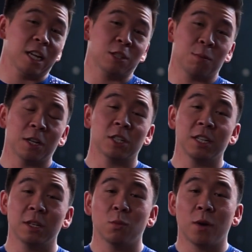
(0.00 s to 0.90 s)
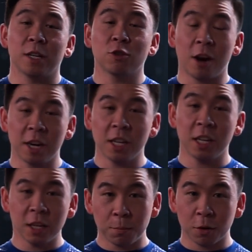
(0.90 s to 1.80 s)
especially when trying to
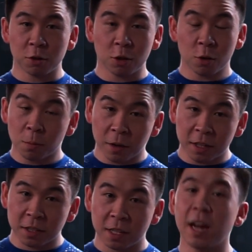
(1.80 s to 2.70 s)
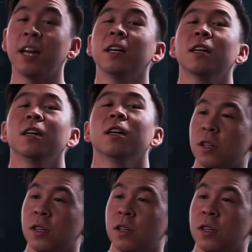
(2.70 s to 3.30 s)
keep your shoulder blades tight.